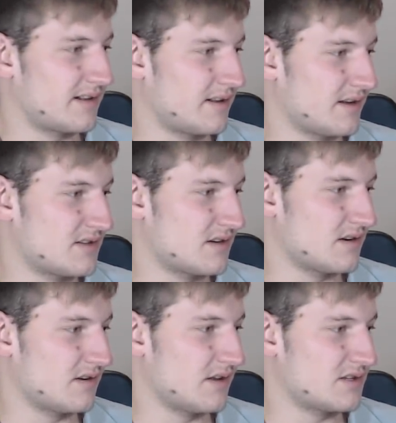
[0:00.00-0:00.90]
That's
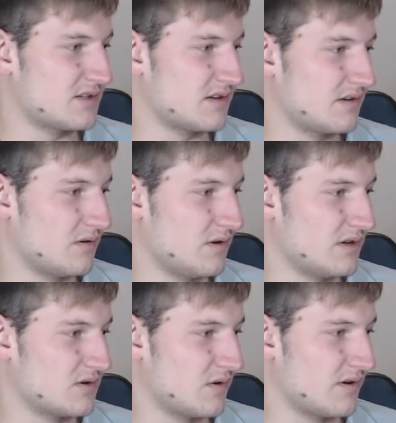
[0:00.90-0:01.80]
a good
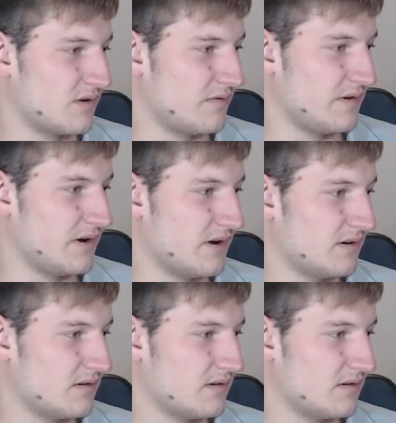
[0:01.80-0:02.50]
historical figure.